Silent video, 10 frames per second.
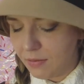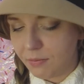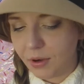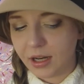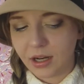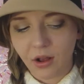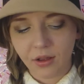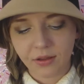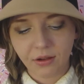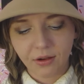but it
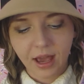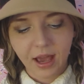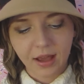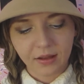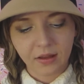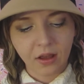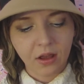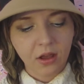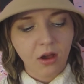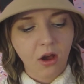also has
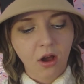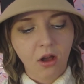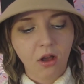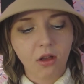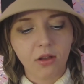all